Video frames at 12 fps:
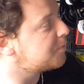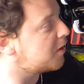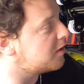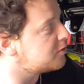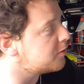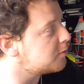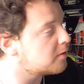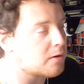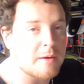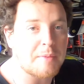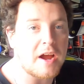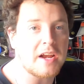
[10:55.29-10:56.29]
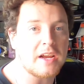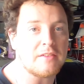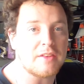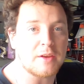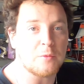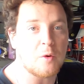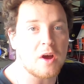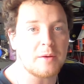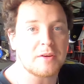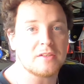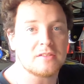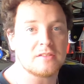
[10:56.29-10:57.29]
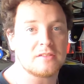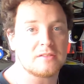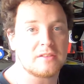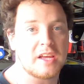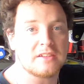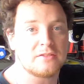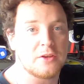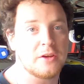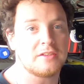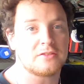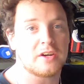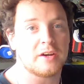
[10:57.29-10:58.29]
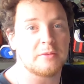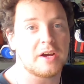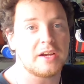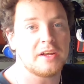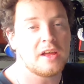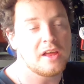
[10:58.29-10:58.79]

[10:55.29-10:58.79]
I do regret painting everything white because it just gets dirty straight away.